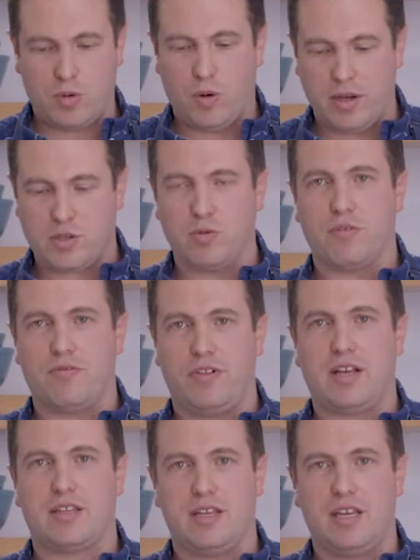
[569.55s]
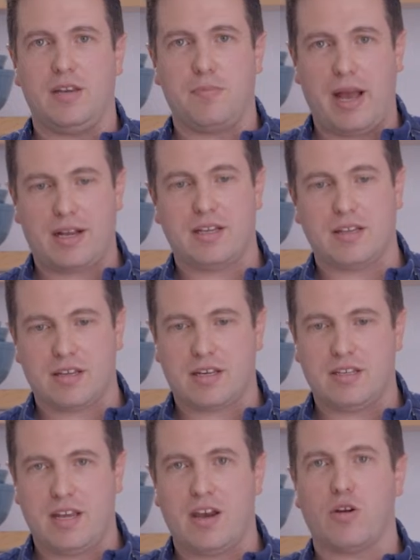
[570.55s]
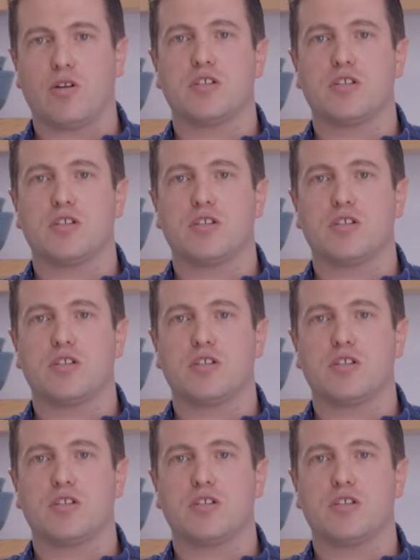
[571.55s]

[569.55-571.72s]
we want to reflect the heat back into the container,